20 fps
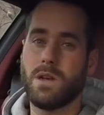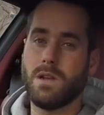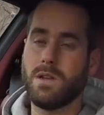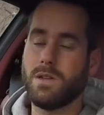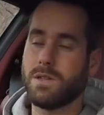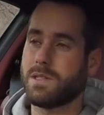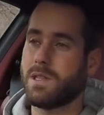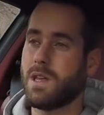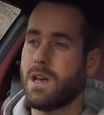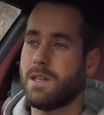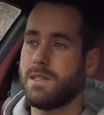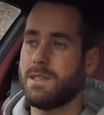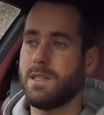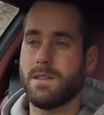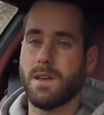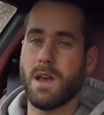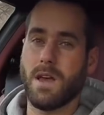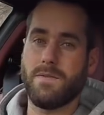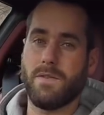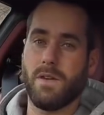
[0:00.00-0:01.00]
lose 30,
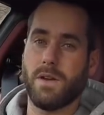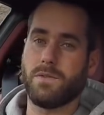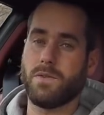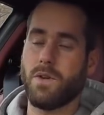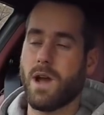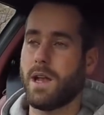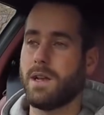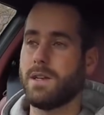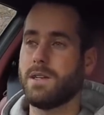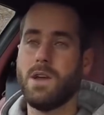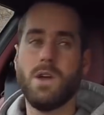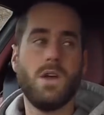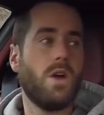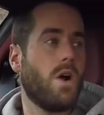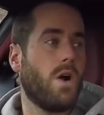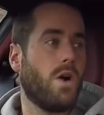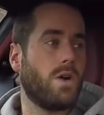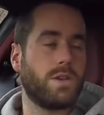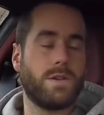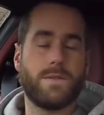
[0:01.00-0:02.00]
35 grand
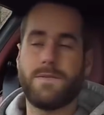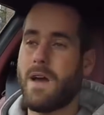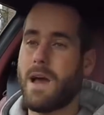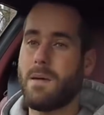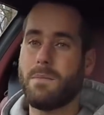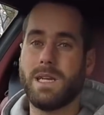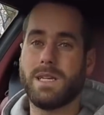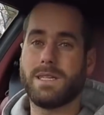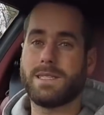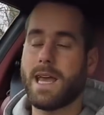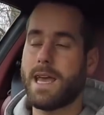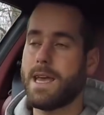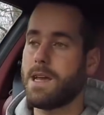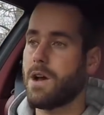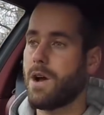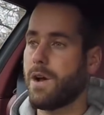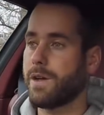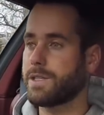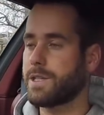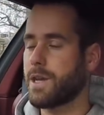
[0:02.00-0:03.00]
on your family estate
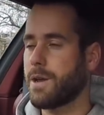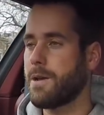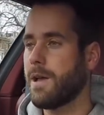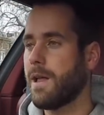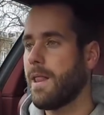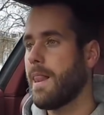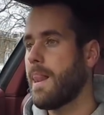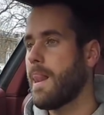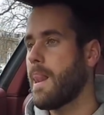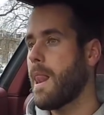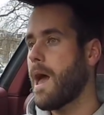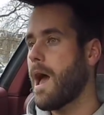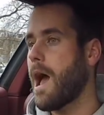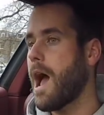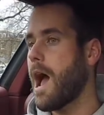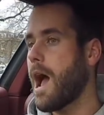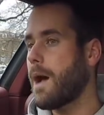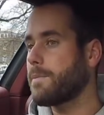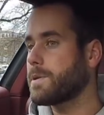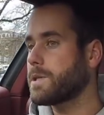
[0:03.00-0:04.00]
car. So
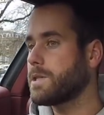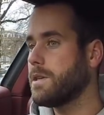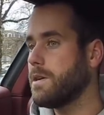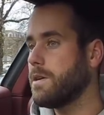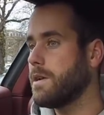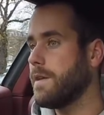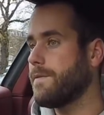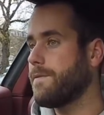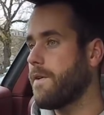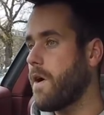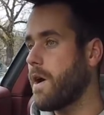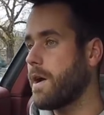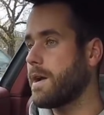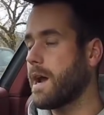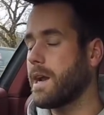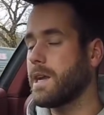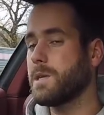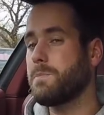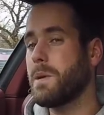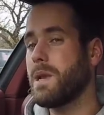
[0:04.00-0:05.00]
absolutely fine,
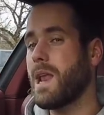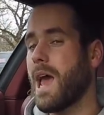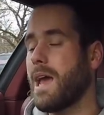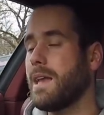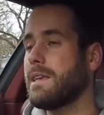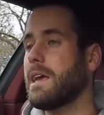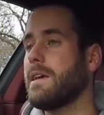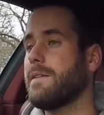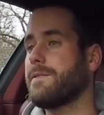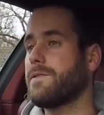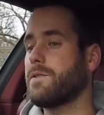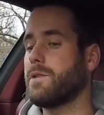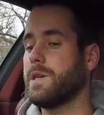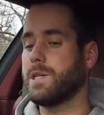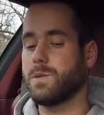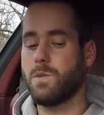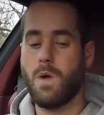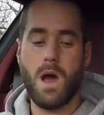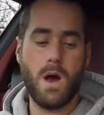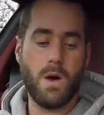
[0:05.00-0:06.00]
and it's been headache free
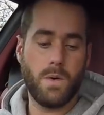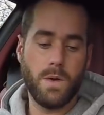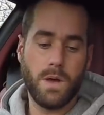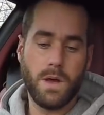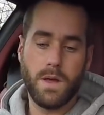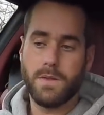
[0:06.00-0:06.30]
as well.